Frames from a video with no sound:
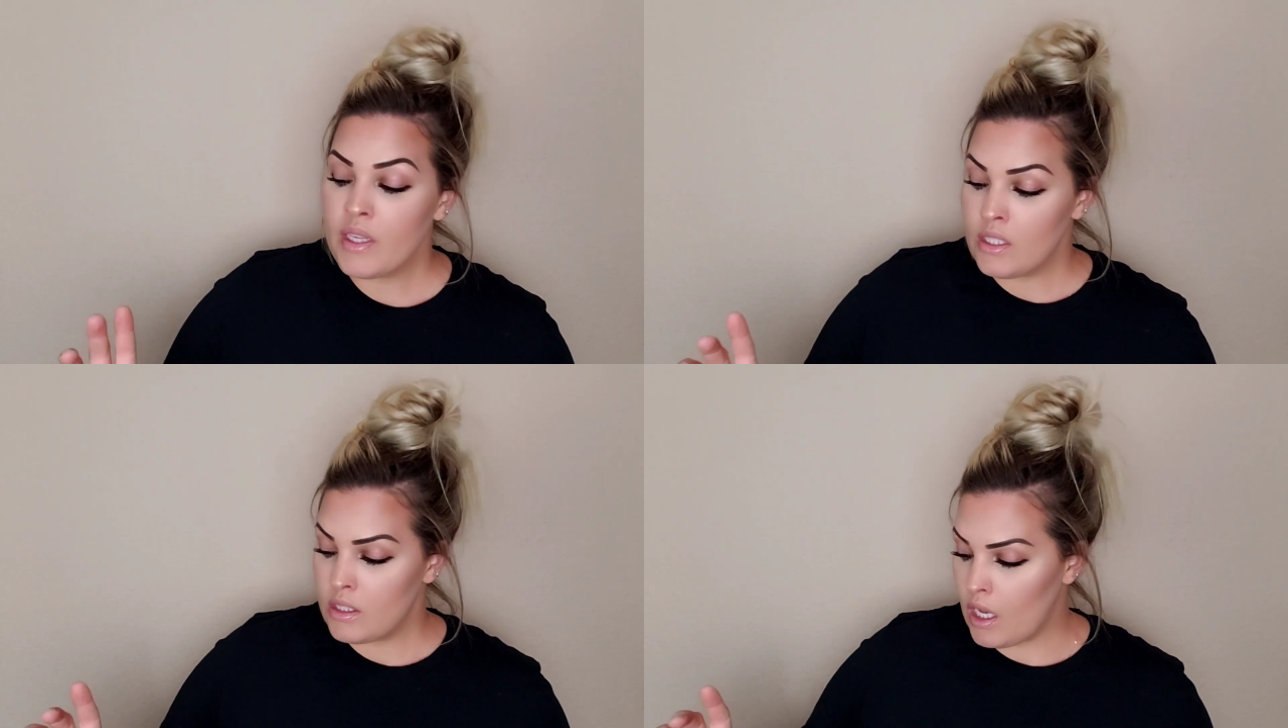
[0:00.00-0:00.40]

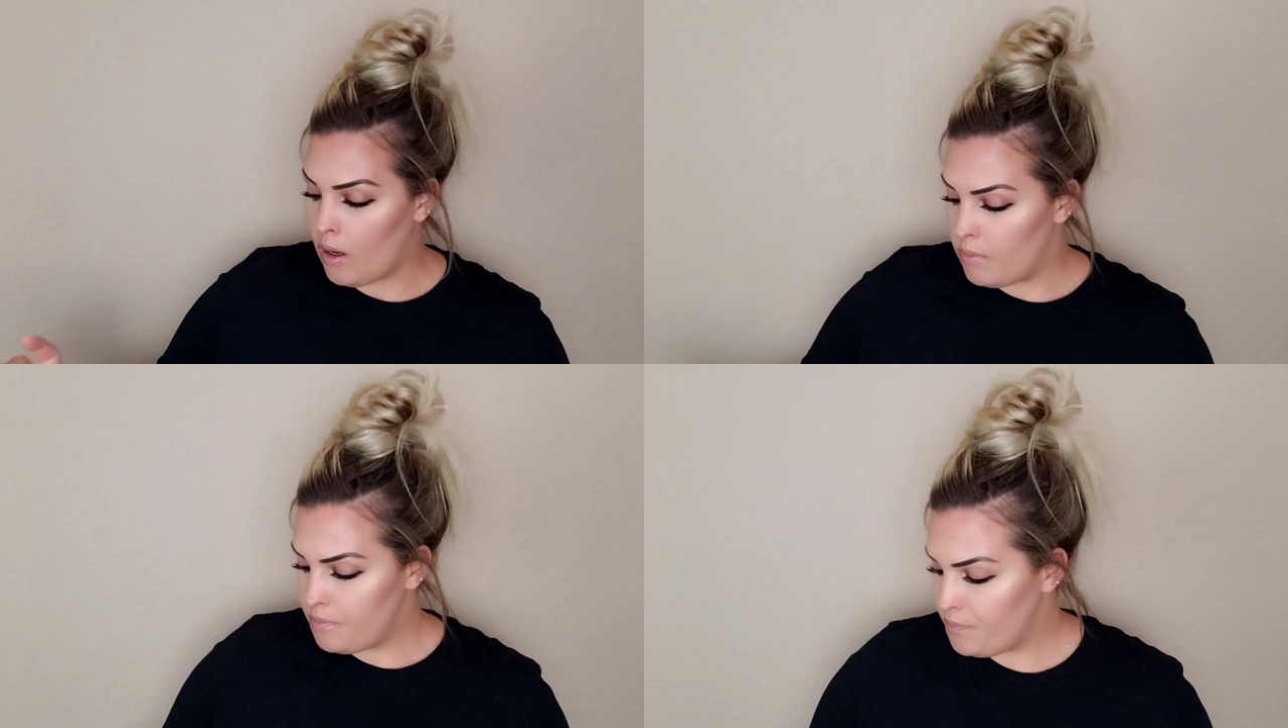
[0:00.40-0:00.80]

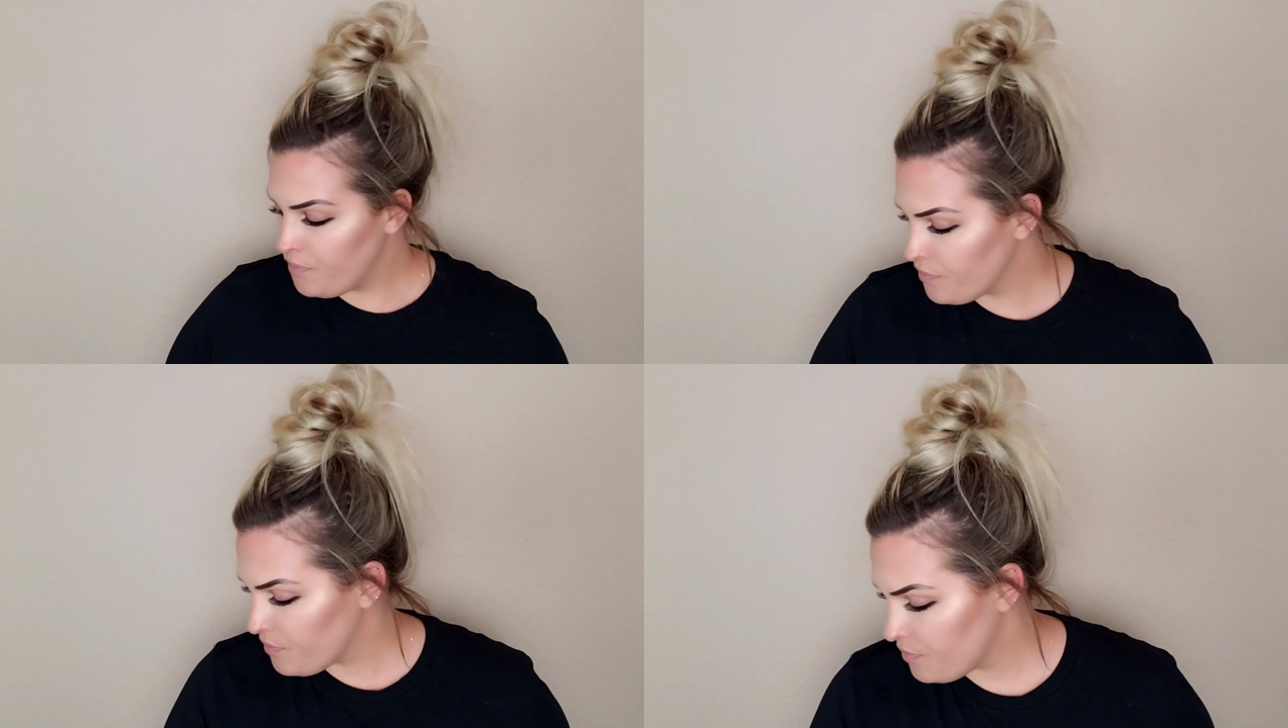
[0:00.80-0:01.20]
So
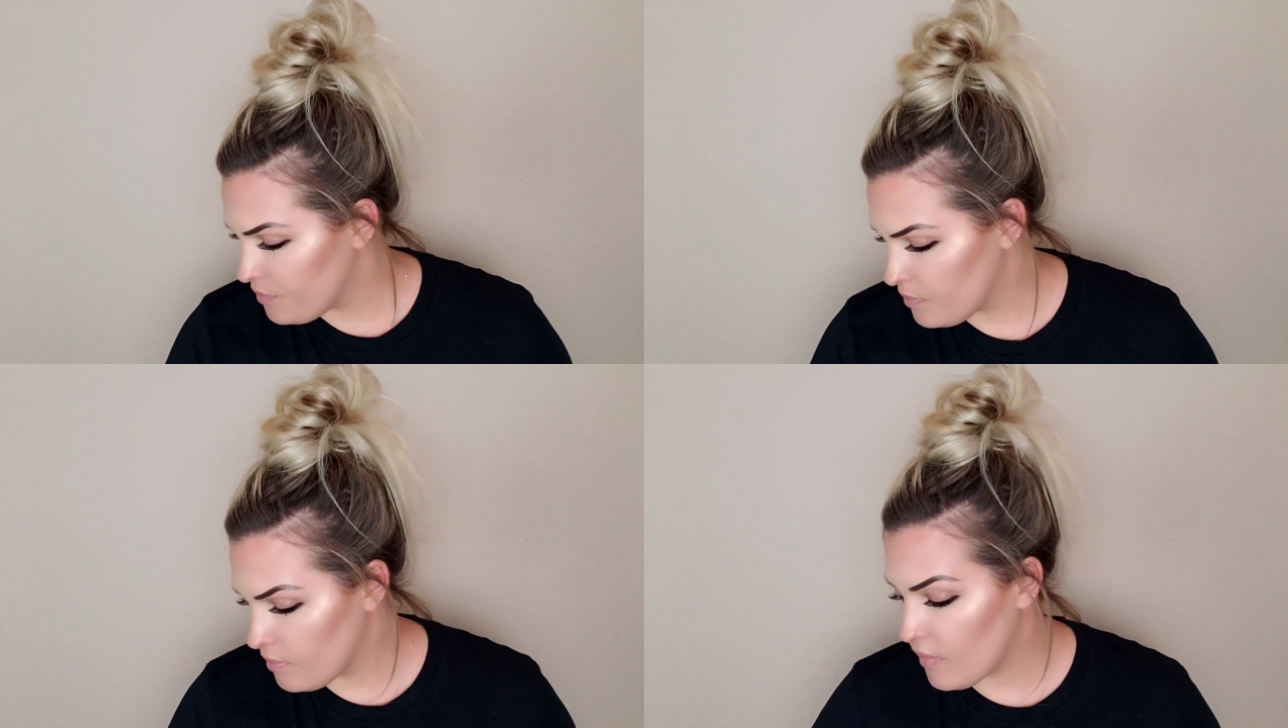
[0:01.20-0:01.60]

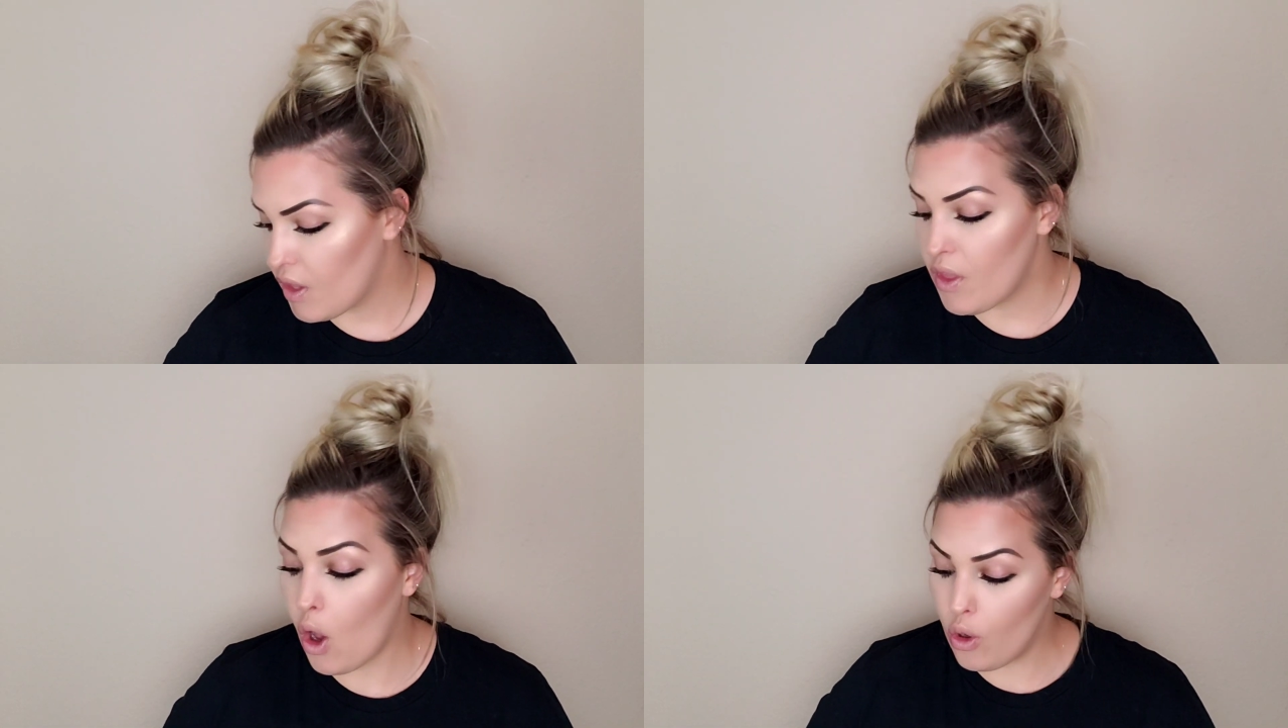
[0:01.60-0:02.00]

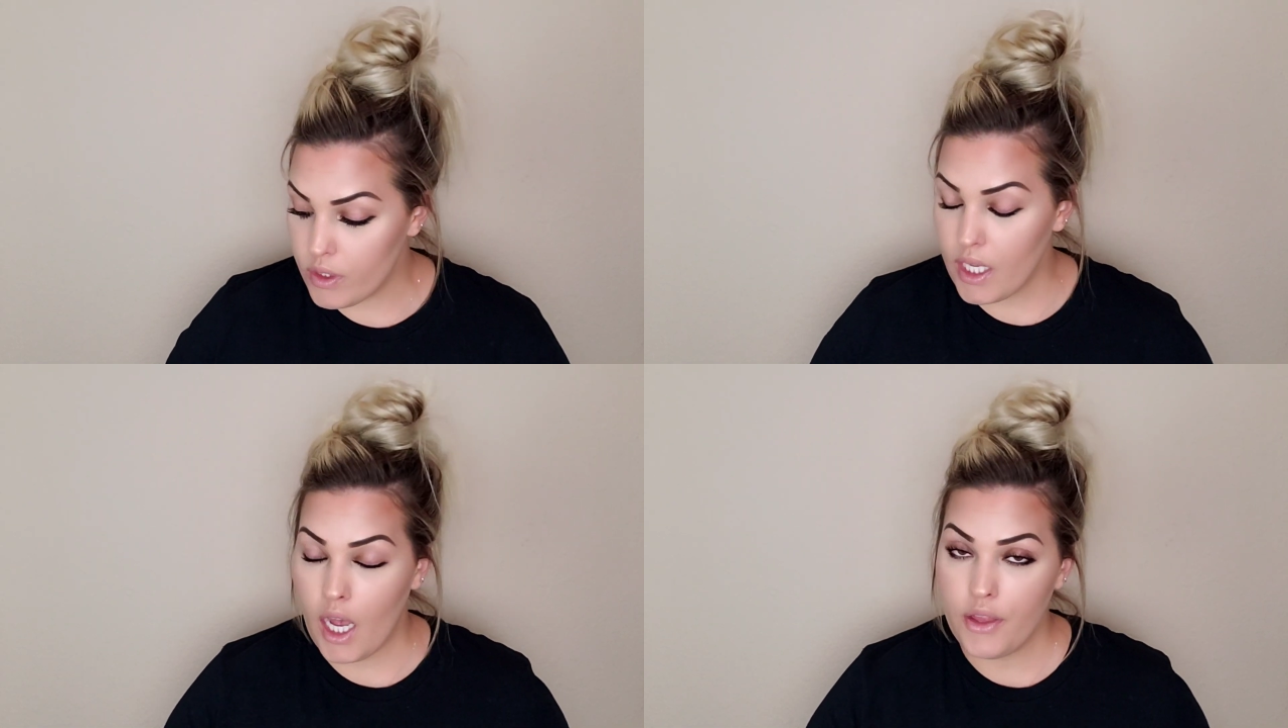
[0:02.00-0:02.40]
the
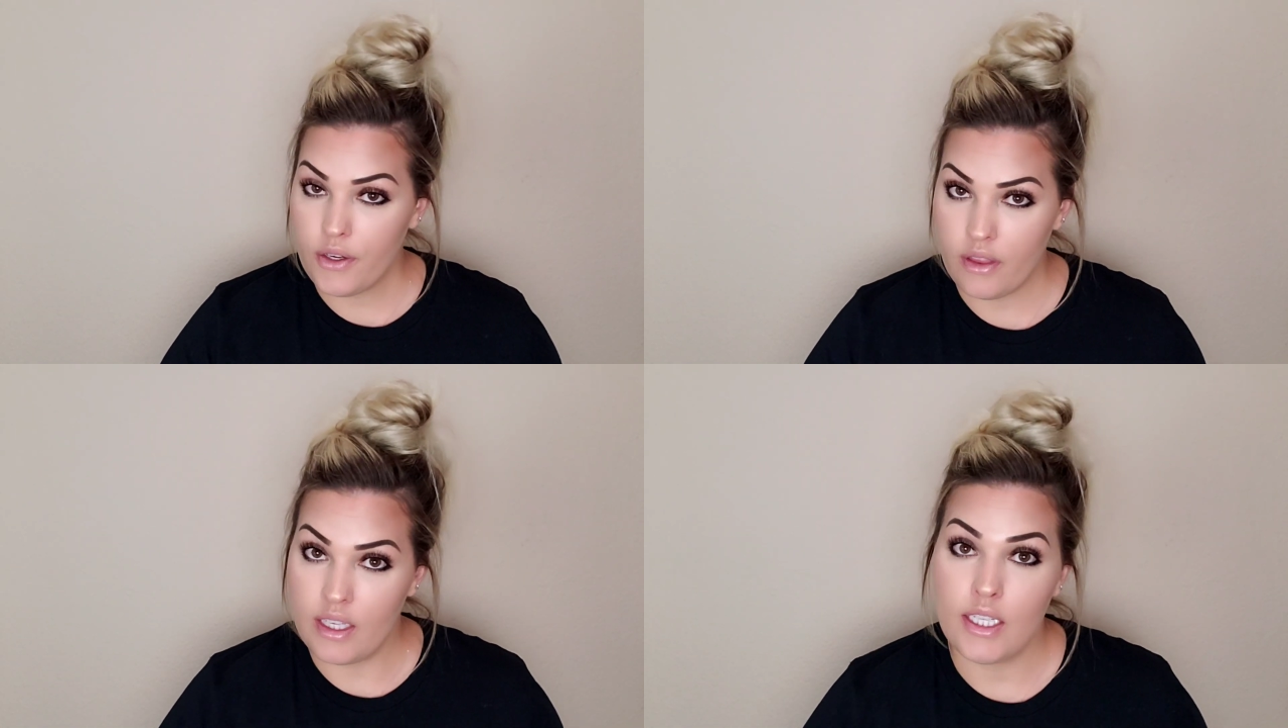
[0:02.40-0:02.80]
only other
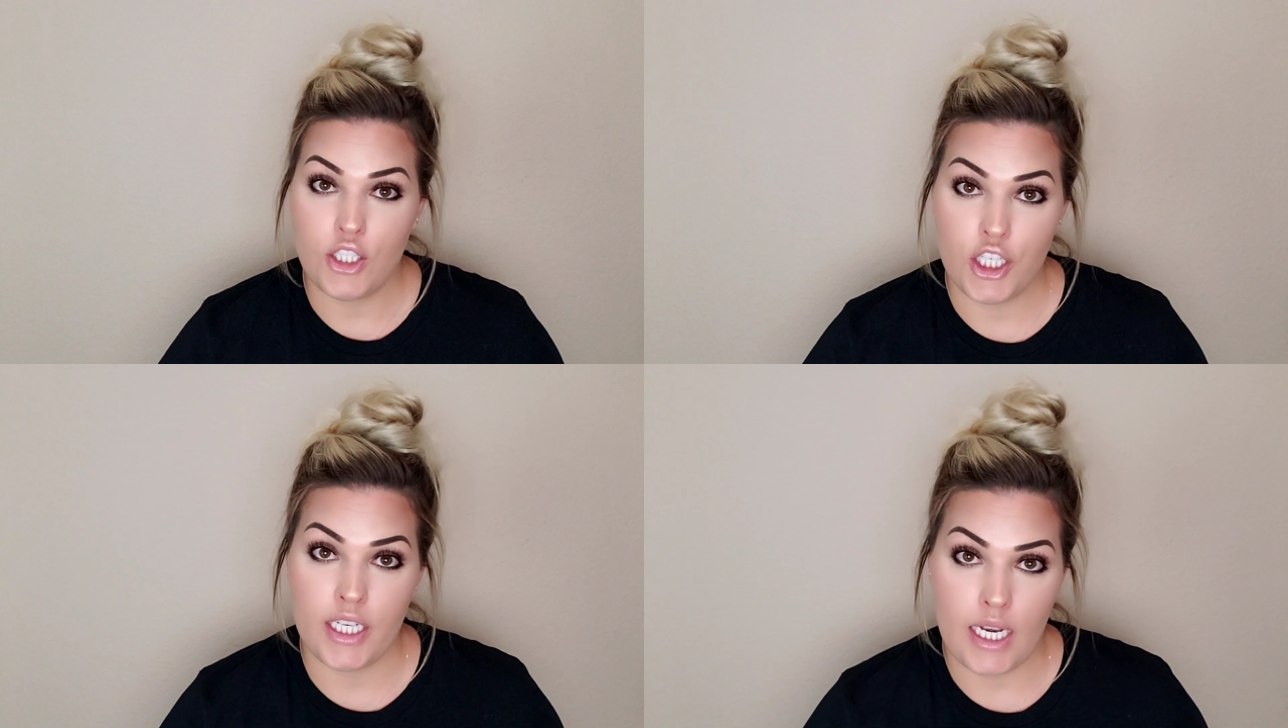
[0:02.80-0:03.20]
thing that
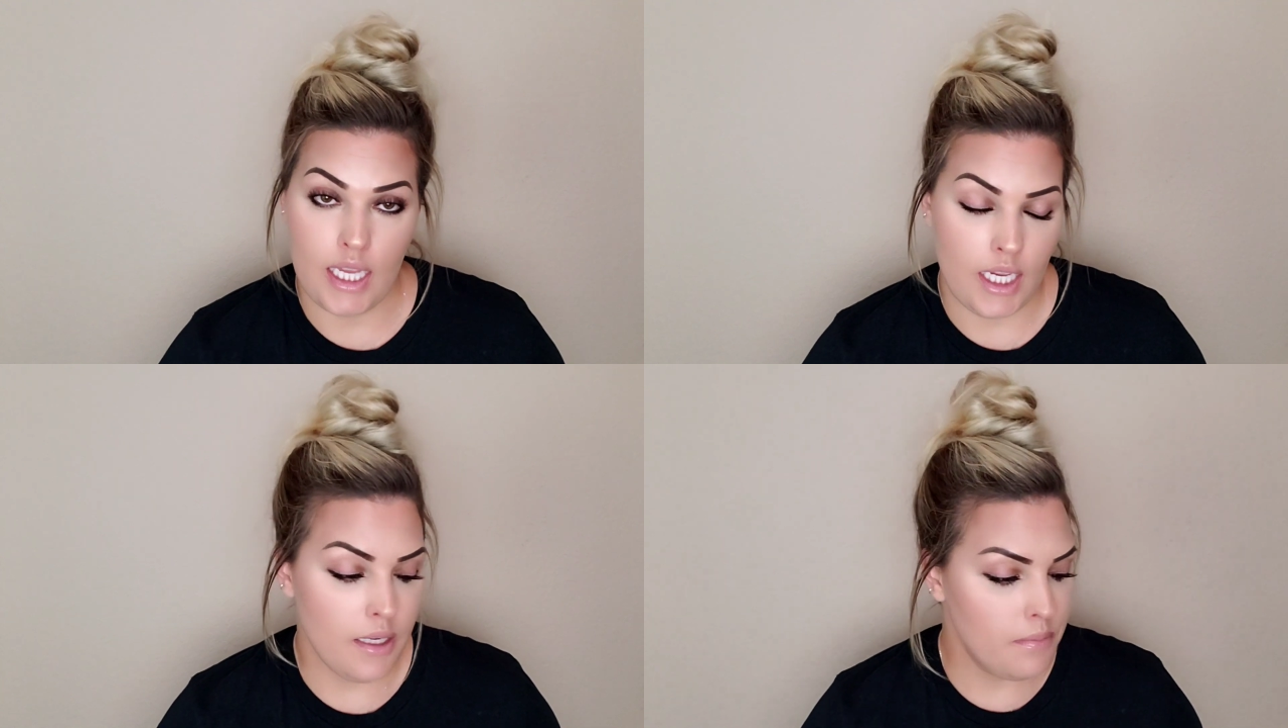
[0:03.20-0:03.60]
you're going to
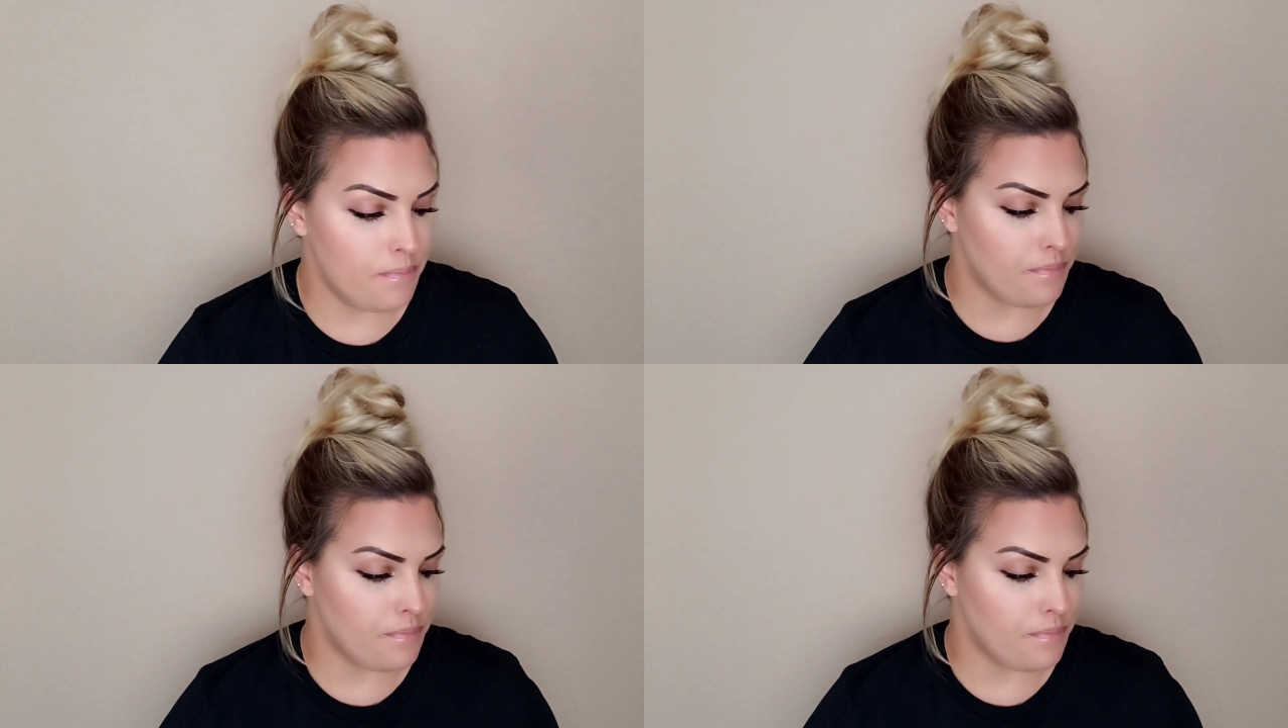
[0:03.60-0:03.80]
need